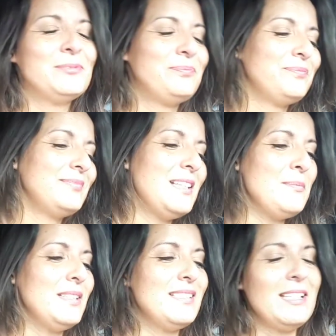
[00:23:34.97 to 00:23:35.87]
That
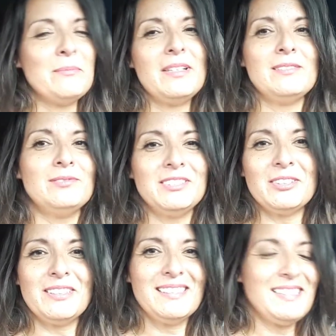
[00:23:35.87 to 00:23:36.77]
means amen. So,
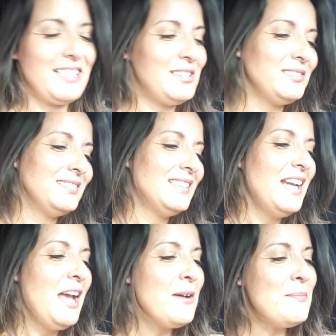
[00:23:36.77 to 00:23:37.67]
you know.
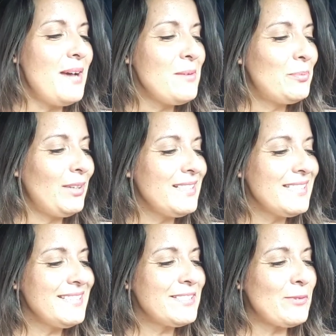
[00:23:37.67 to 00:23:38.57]
My
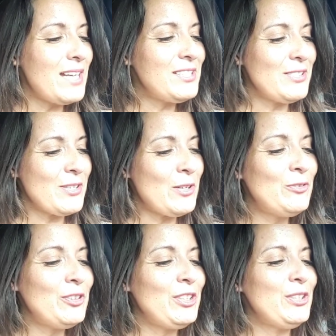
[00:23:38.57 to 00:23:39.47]
presence watches over
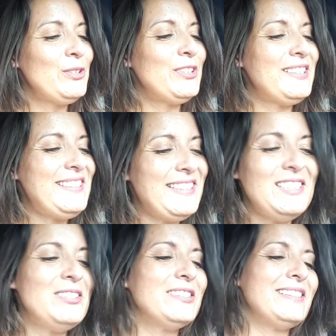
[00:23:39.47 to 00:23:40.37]
you
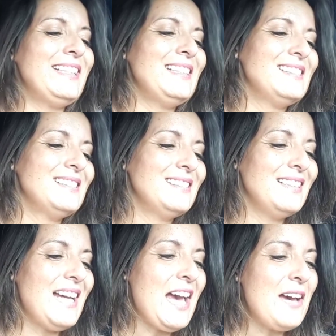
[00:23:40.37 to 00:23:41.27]
continually.
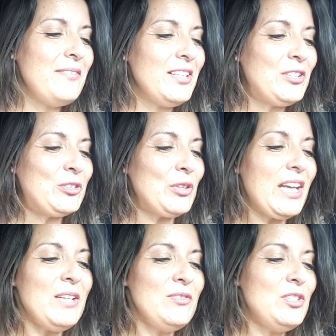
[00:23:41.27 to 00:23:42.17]
I have
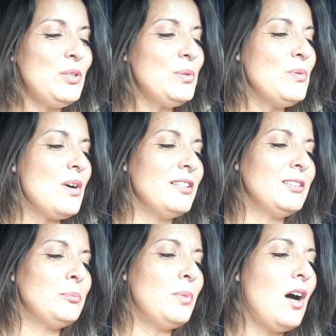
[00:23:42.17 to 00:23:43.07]
engraved you on the
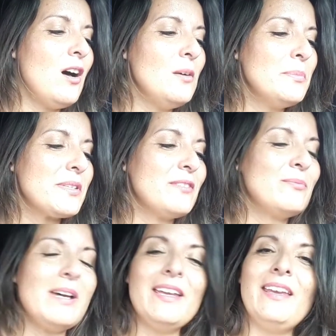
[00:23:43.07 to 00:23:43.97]
palms of
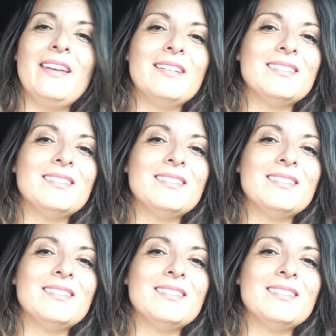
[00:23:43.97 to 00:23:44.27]
my hands.